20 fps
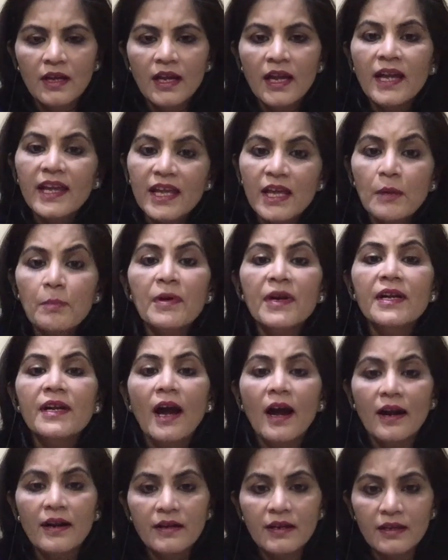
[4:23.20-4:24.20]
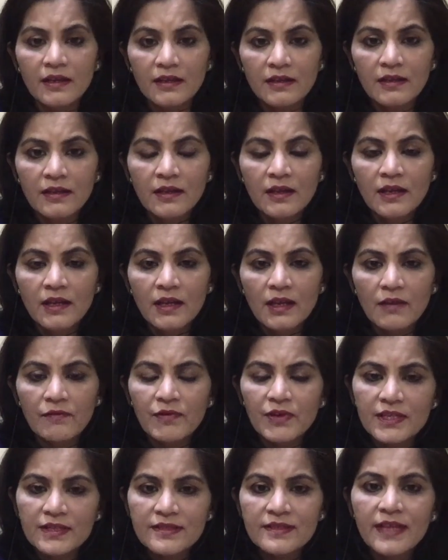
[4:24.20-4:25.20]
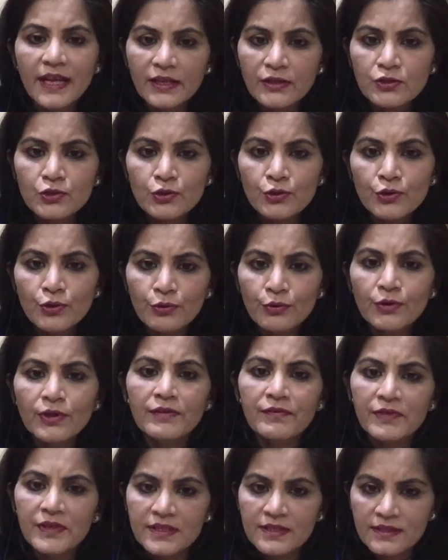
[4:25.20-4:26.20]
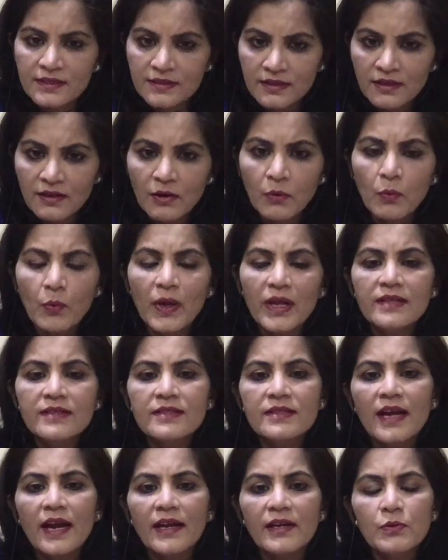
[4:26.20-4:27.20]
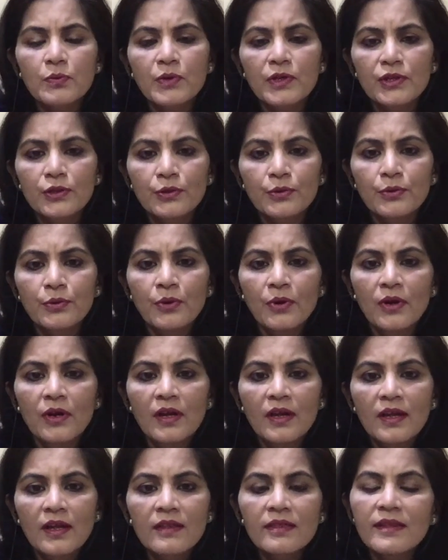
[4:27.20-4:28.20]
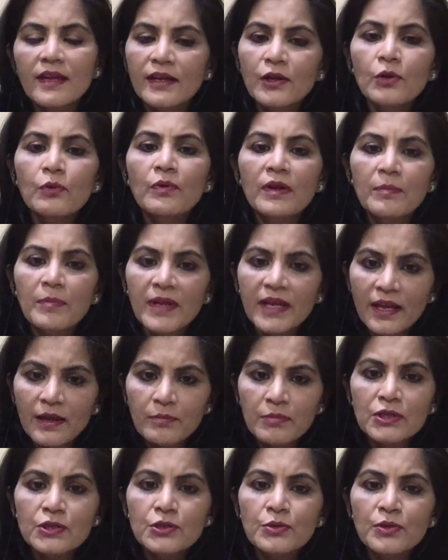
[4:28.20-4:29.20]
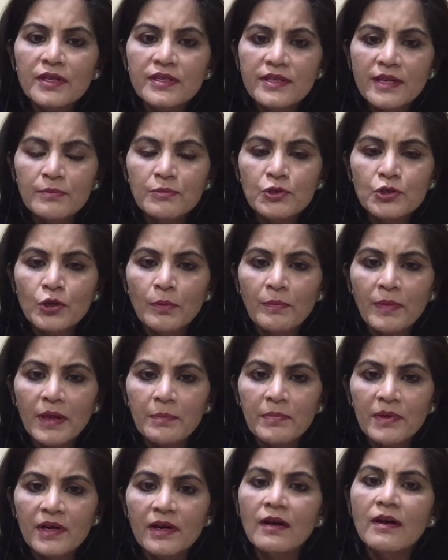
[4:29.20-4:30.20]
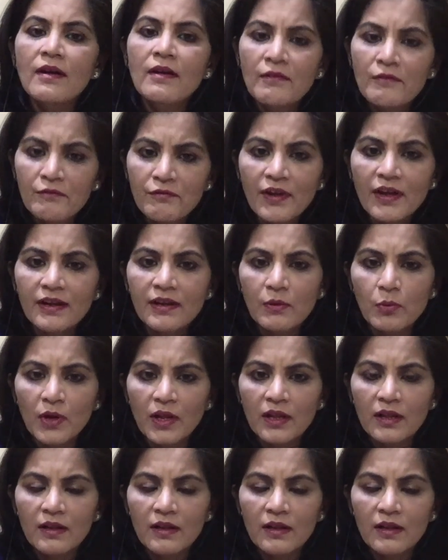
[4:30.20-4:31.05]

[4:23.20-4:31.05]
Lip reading: keep it handy. If it is next to you, if it's well stacked with you, then you will be able to attempt your paper very well.